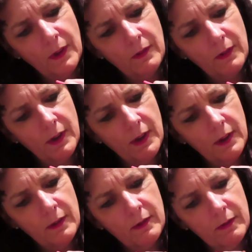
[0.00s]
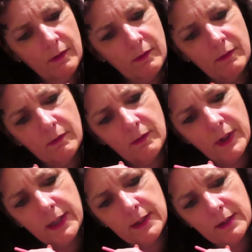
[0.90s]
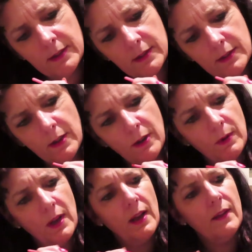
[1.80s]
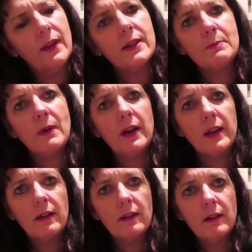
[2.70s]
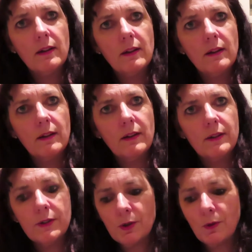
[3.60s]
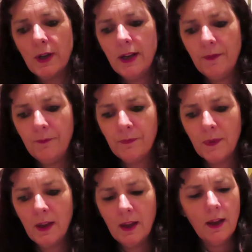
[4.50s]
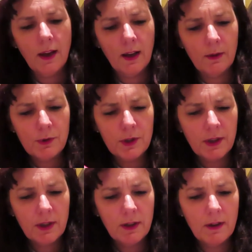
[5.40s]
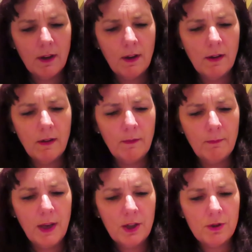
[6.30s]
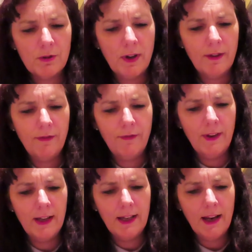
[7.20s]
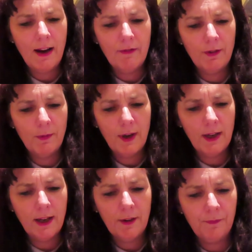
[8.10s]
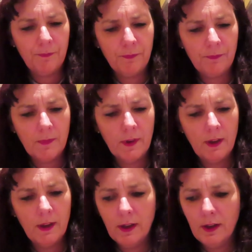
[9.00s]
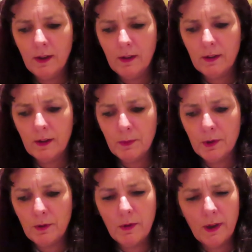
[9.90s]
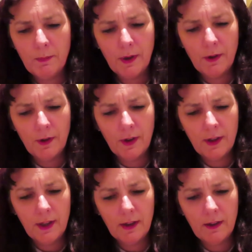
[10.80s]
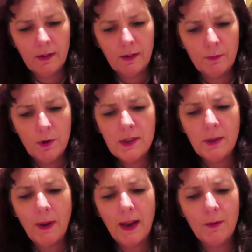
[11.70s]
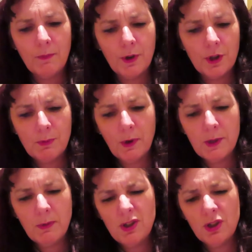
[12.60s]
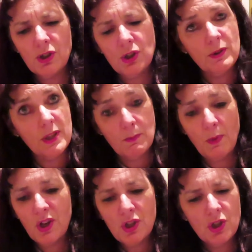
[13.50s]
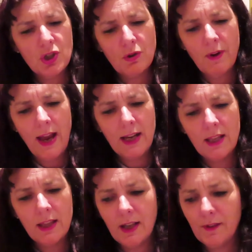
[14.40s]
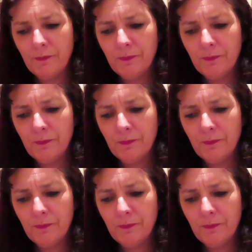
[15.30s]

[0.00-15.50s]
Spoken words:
Okay, right, so that's my square. And I'm just going to make sure I fill in everywhere now. I'm going to put quite a bit on, I think. I'm using a paintbrush, but I suppose you could use a sponge or anything.